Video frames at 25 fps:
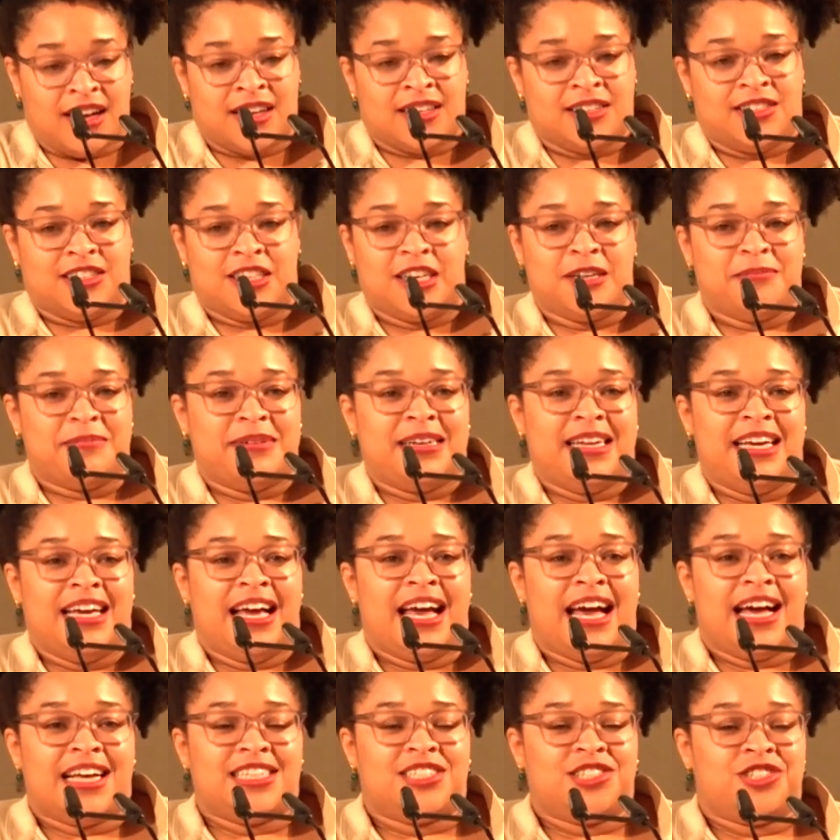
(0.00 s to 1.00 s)
Germany
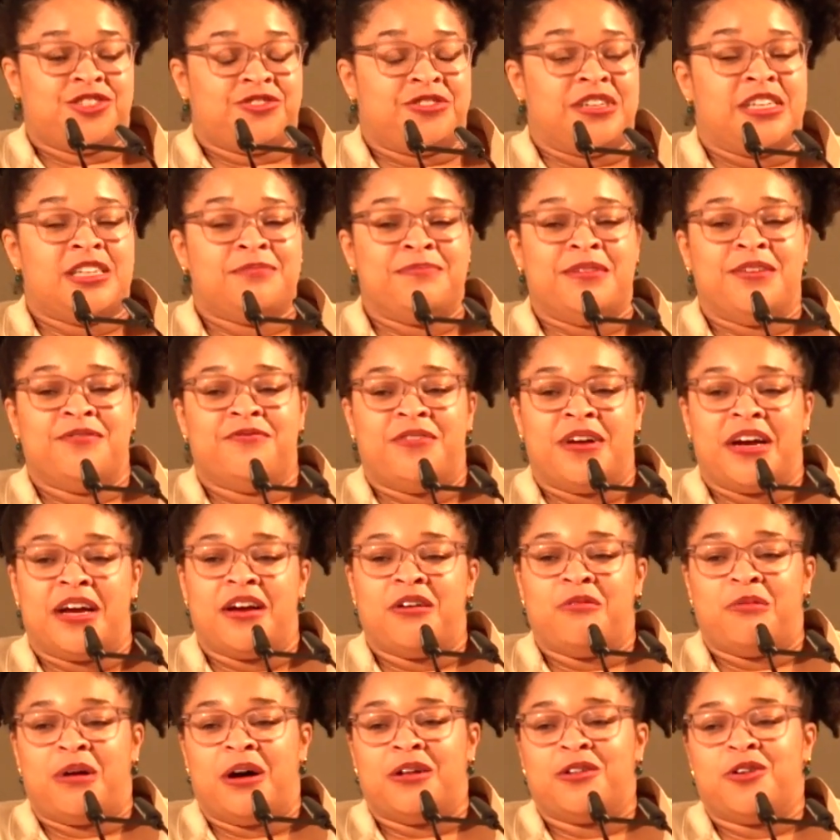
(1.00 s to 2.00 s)
has treated me
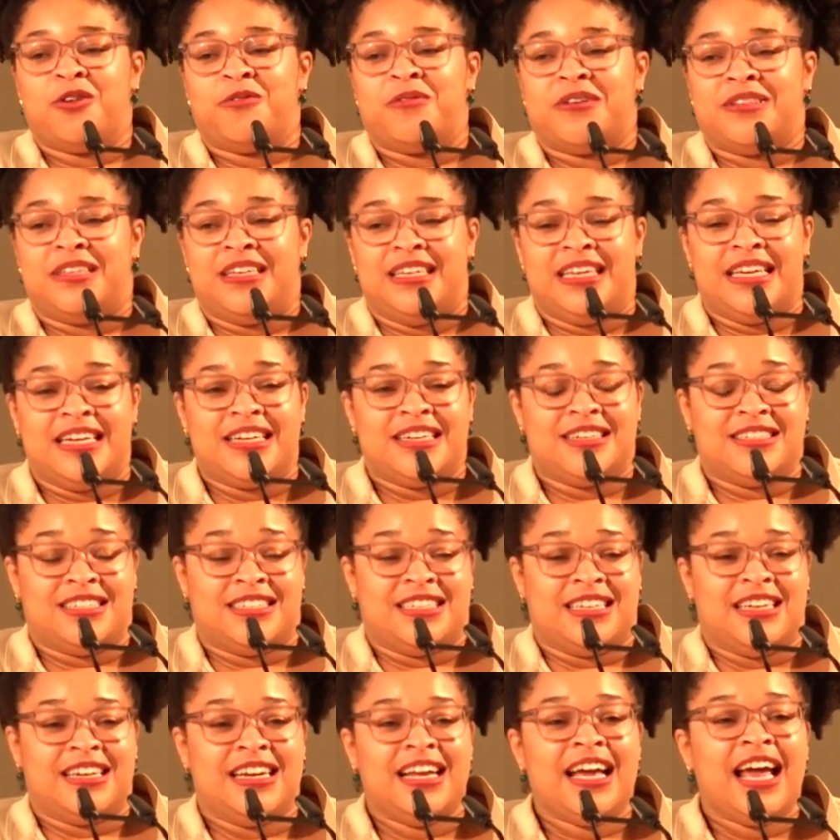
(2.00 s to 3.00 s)
very well over the
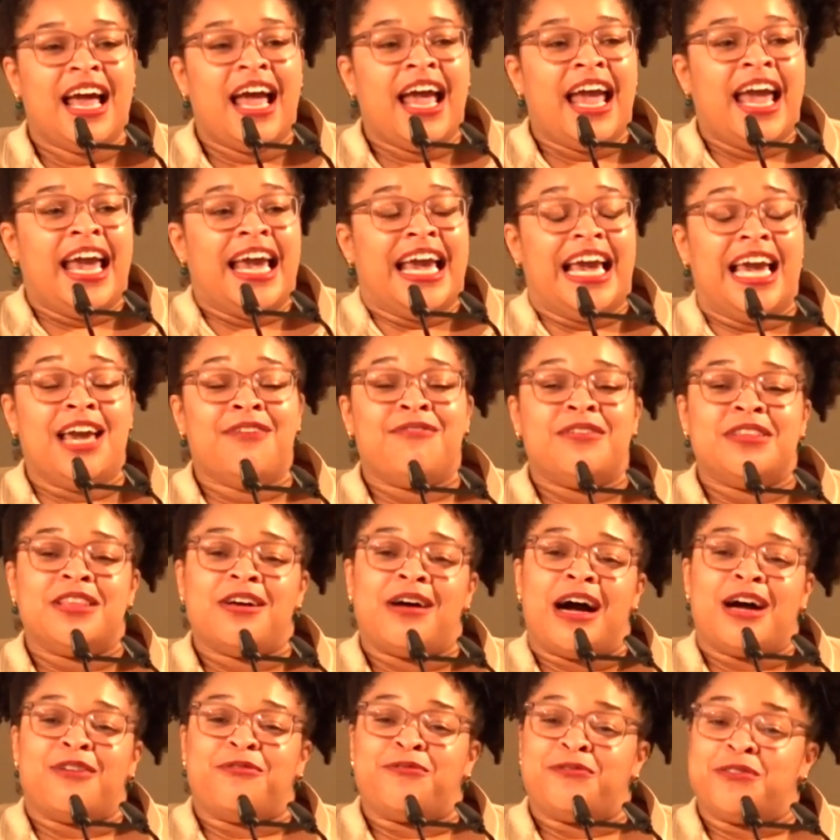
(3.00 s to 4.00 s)
years, and even
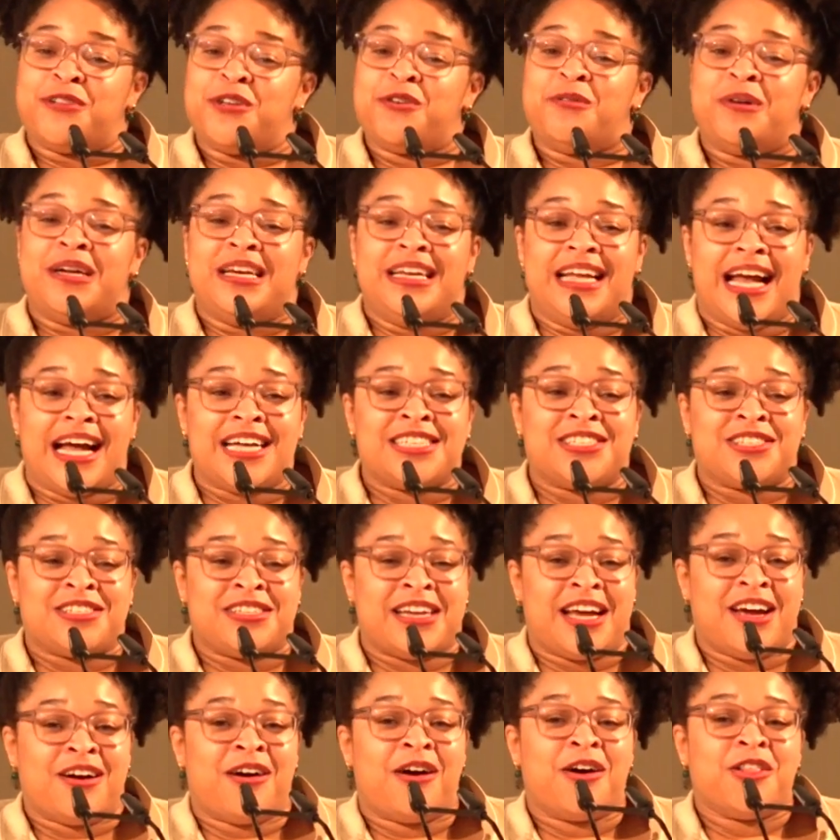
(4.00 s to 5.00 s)
though I flew in
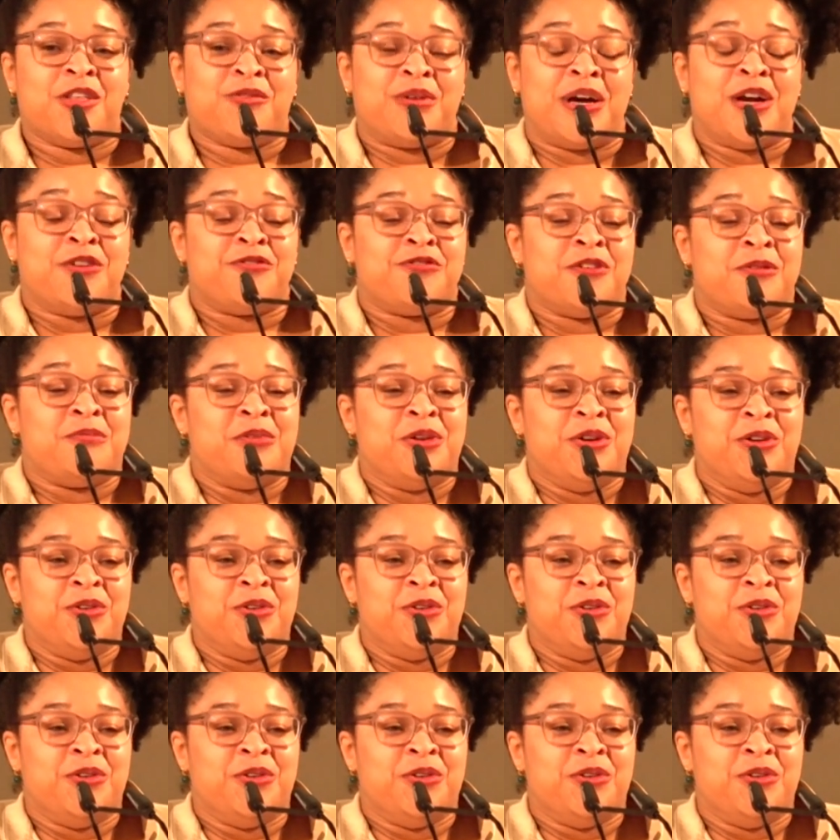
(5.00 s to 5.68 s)
yesterday all the way from New